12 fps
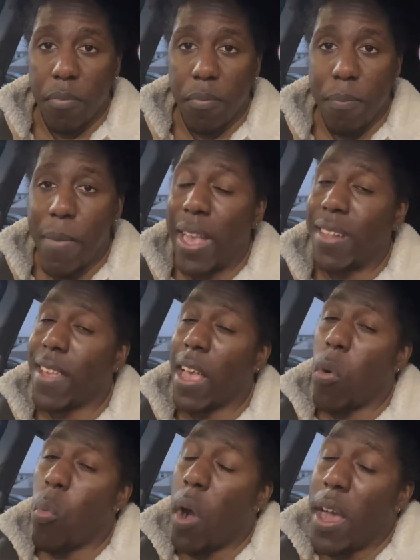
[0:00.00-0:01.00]
May
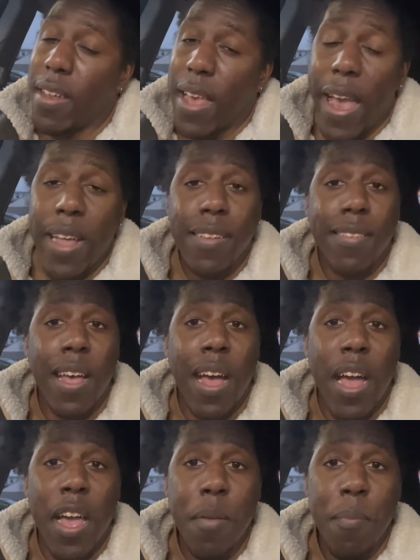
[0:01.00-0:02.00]
take one day at a
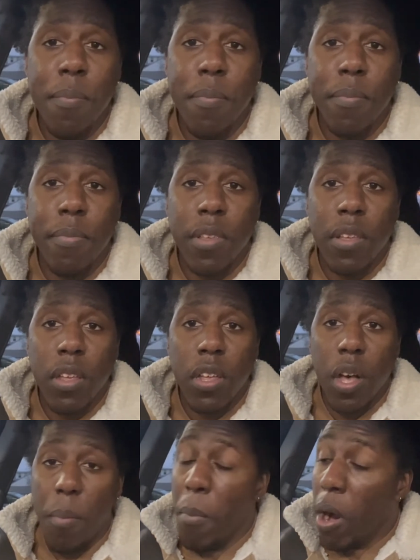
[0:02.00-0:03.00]

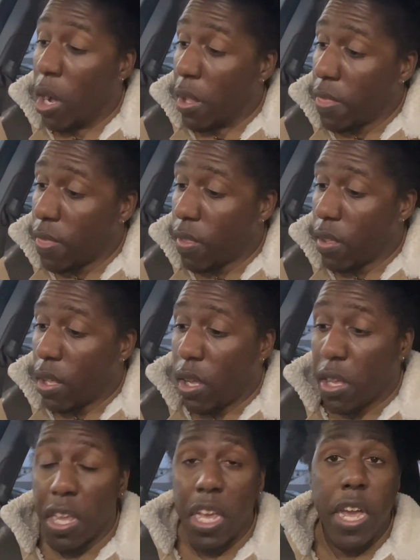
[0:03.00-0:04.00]
time, month,
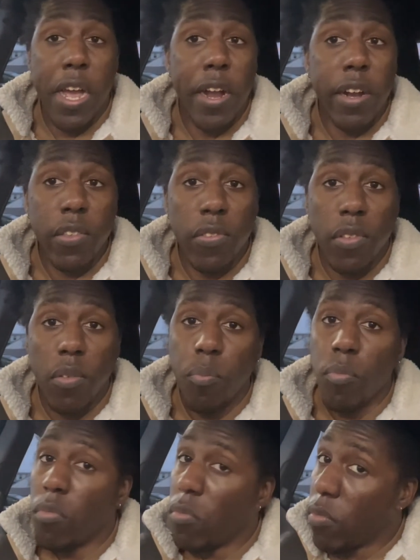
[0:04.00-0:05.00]
years.
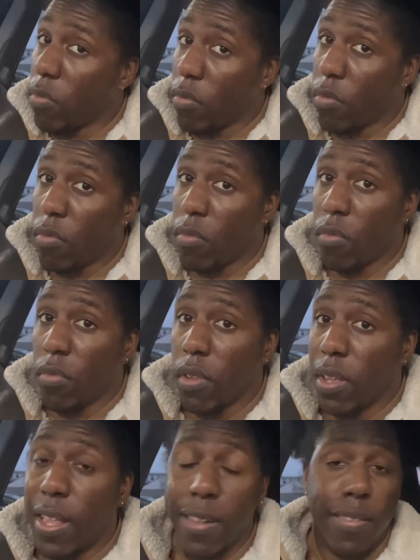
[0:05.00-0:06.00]

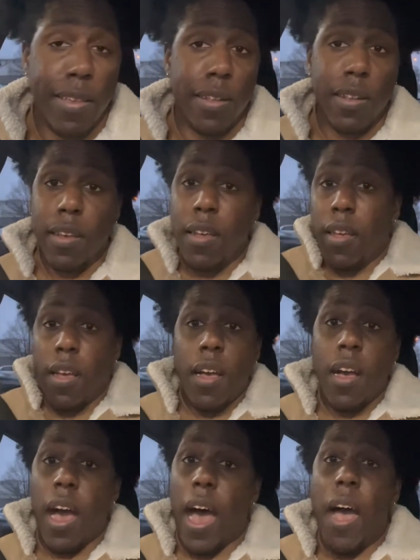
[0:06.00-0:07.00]

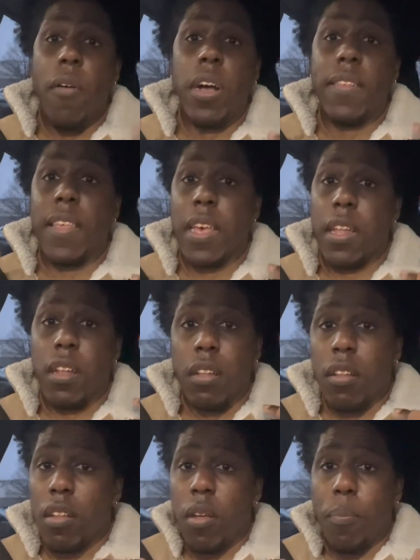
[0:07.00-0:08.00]
Listen, I
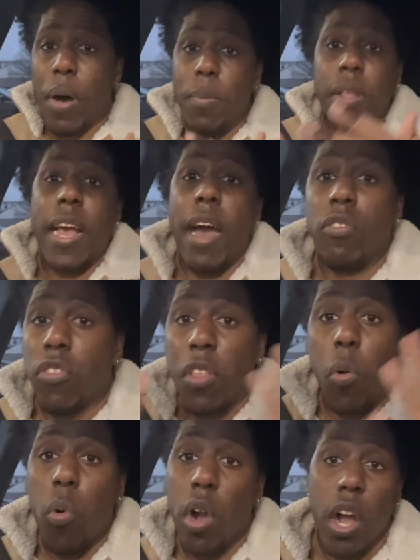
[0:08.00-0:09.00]
wasn't public out to
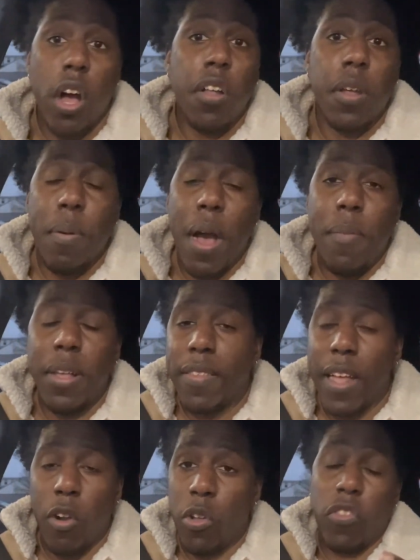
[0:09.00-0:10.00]
the world about my
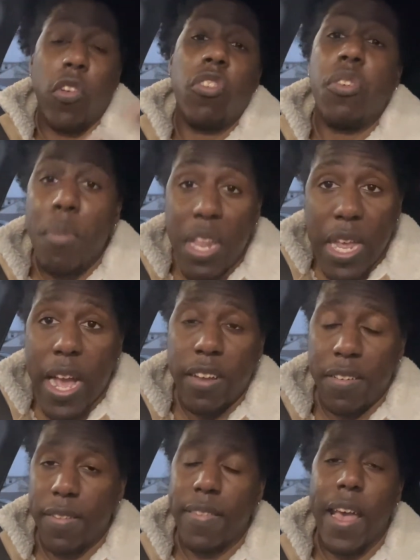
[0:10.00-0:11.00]
status on social media, I
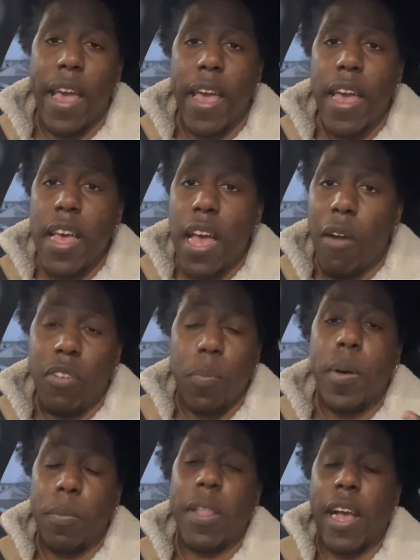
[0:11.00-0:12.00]
should say. I was
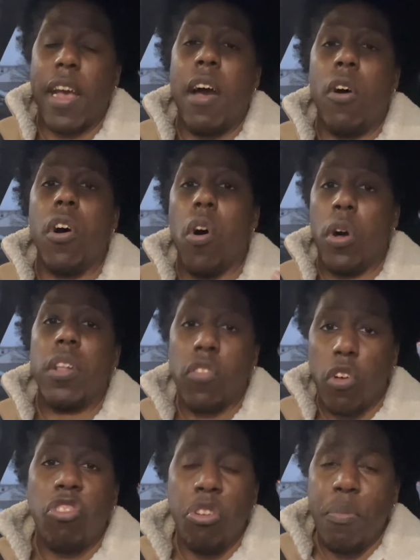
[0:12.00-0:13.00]
public out on
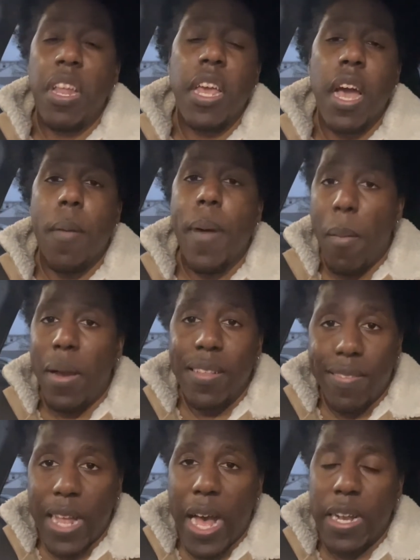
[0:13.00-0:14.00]
social media about my
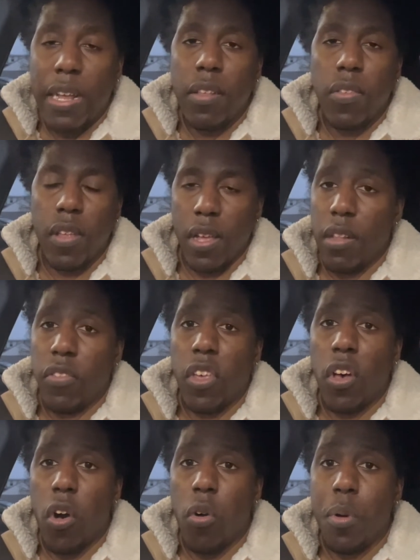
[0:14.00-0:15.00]
status
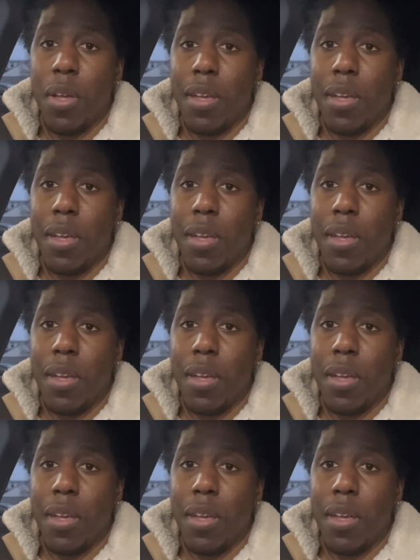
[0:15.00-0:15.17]
until